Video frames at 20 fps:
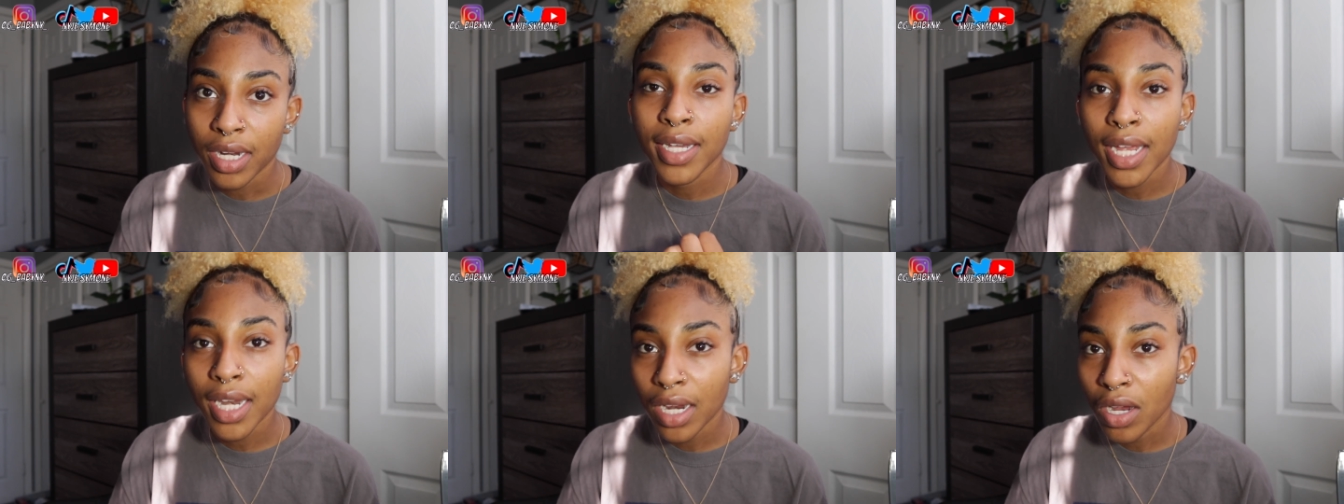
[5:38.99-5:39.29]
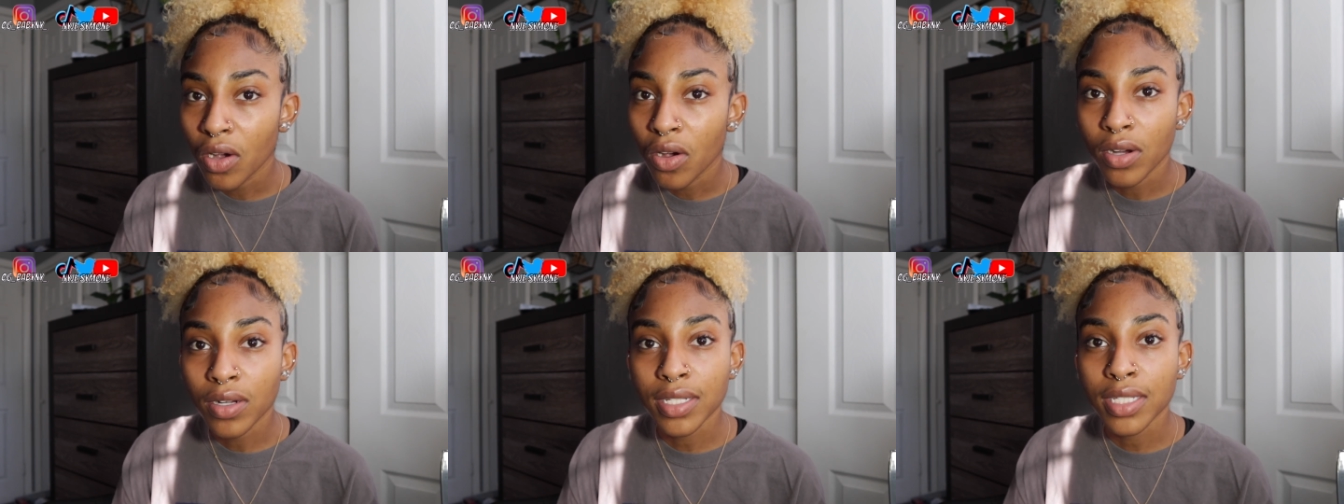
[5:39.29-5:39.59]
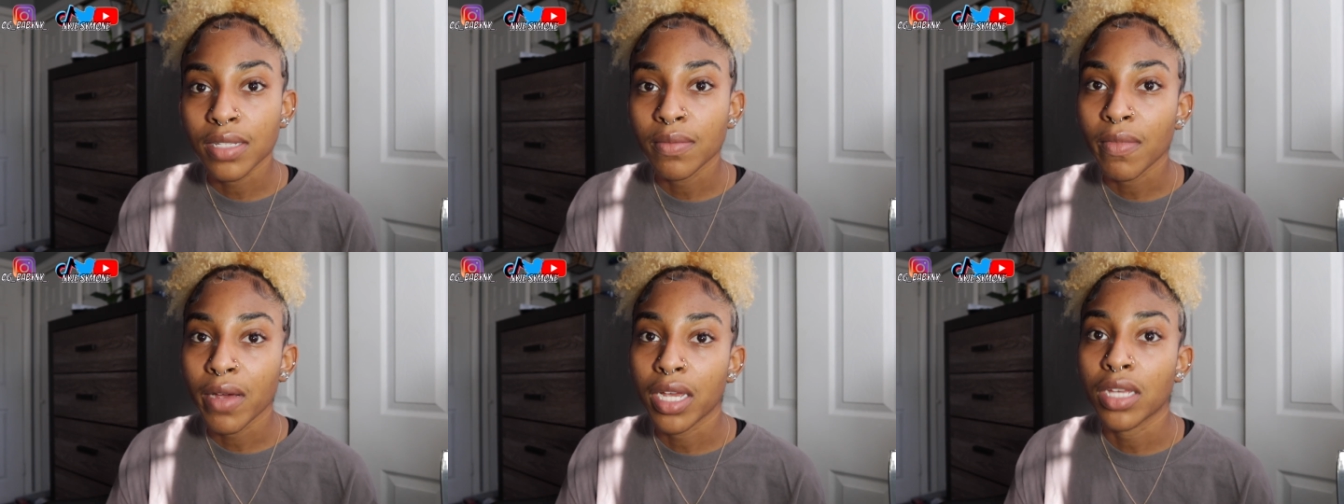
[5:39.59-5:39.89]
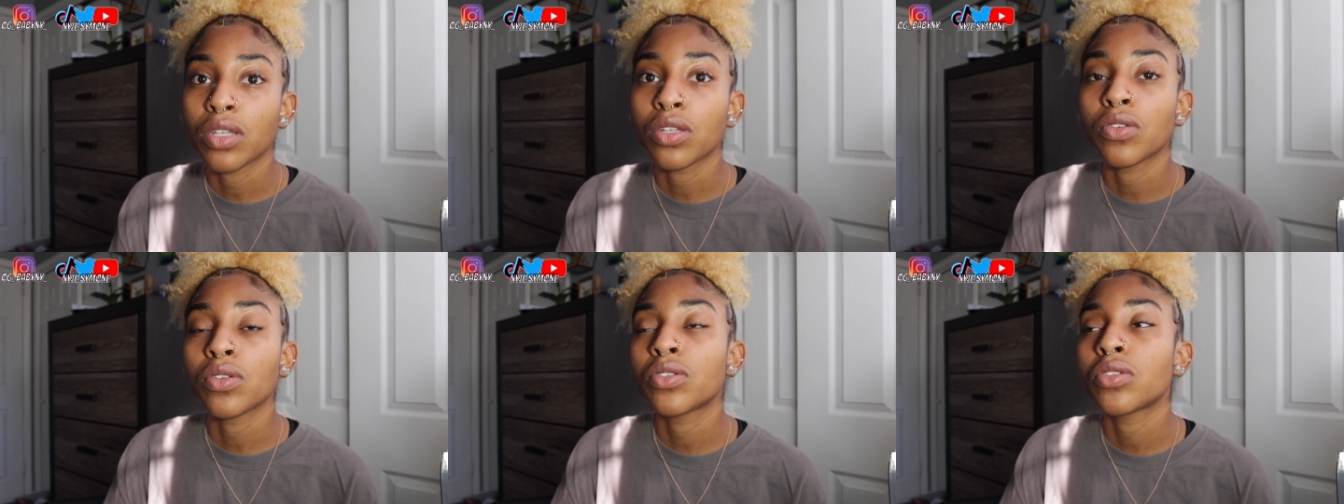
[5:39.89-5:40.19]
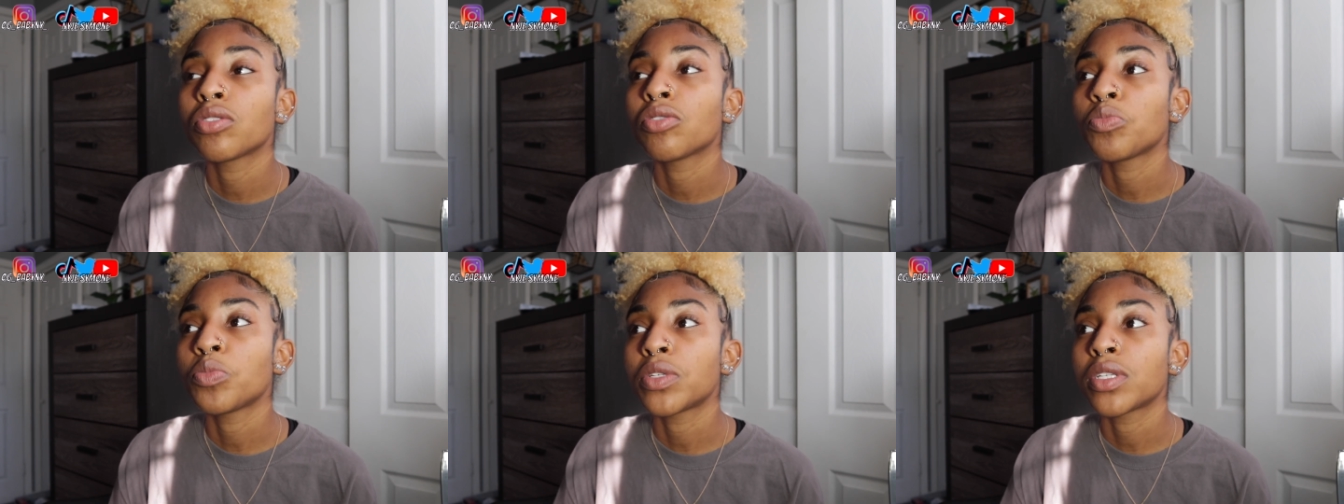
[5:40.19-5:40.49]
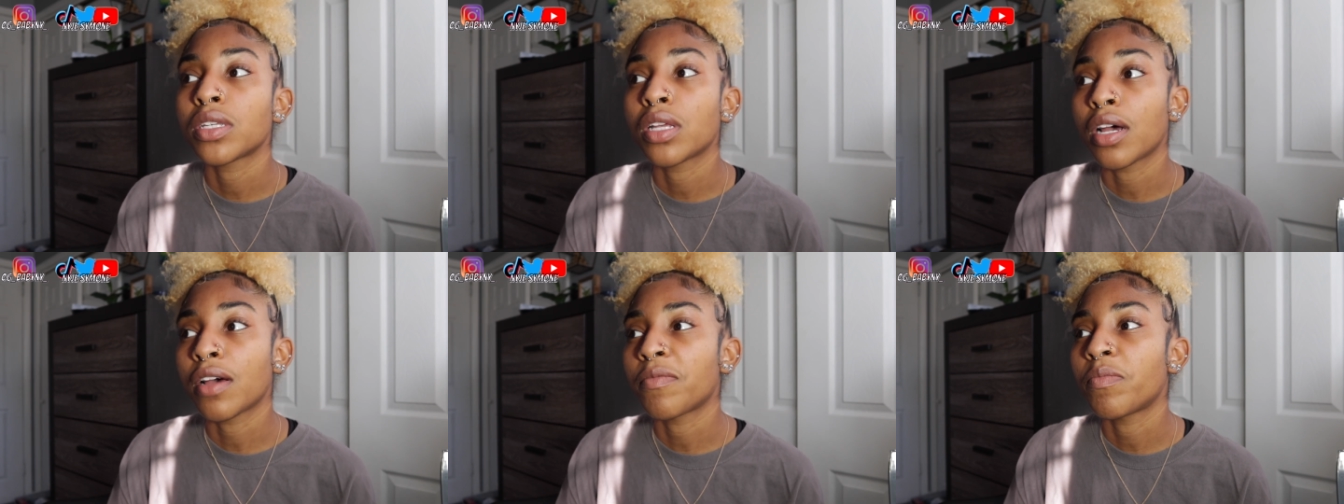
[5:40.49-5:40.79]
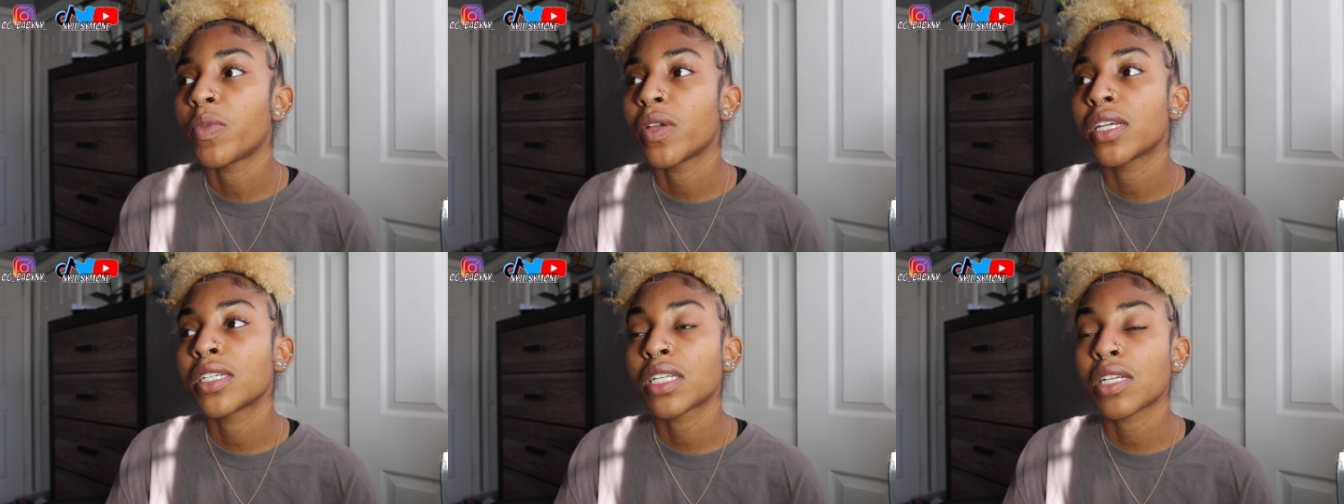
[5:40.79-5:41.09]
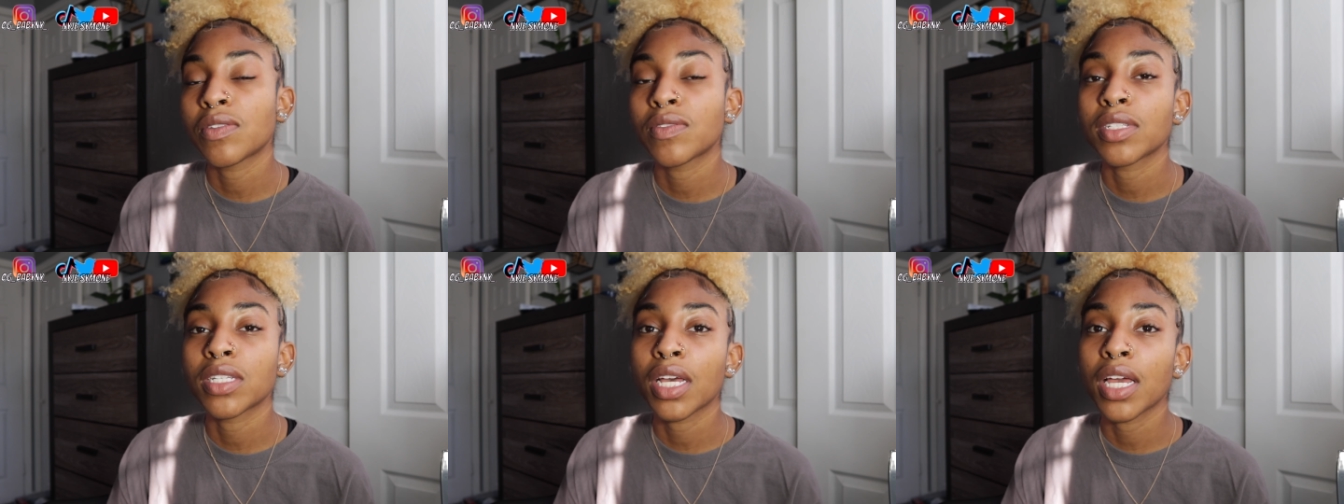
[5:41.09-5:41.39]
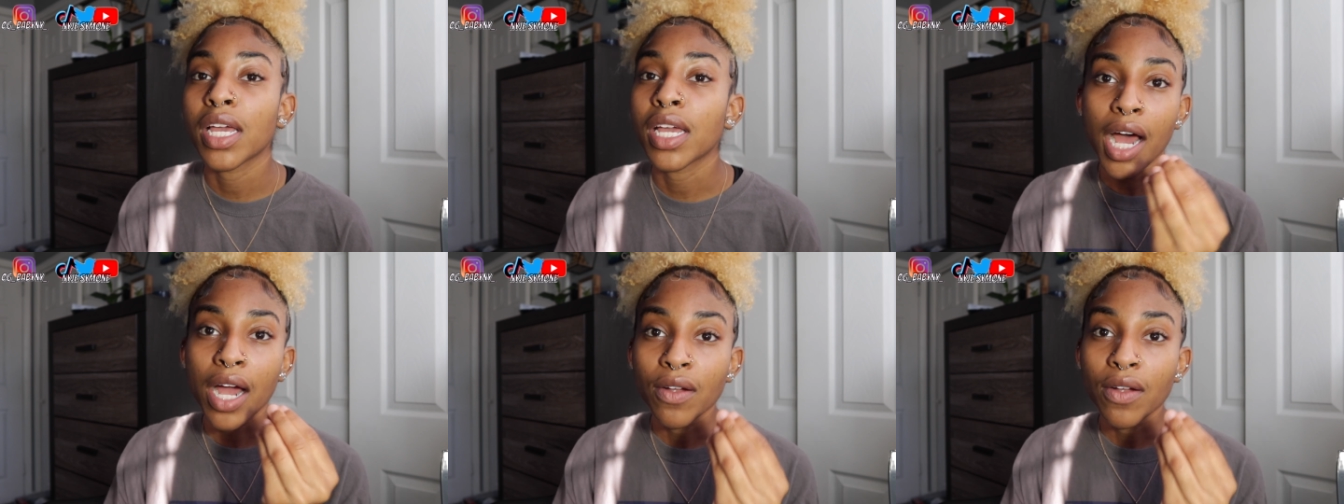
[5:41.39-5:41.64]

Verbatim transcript: getting onto my YouTube stuff because I was like,